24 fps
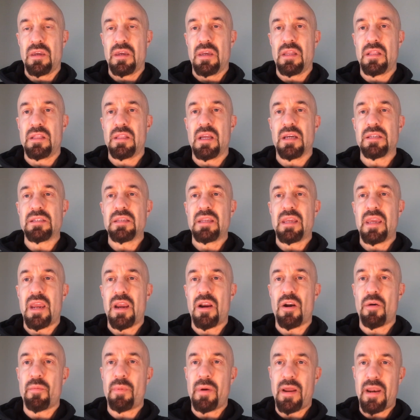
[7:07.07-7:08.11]
It doesn't
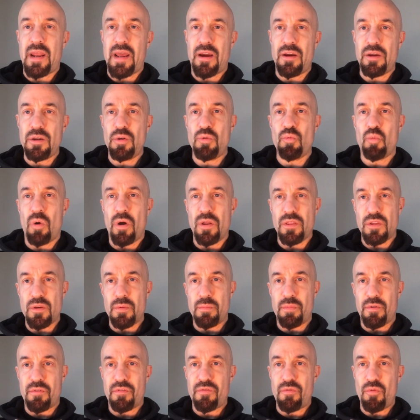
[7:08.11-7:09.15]
care about how you want to
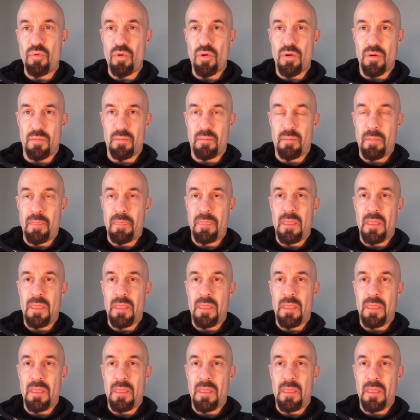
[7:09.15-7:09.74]
perform.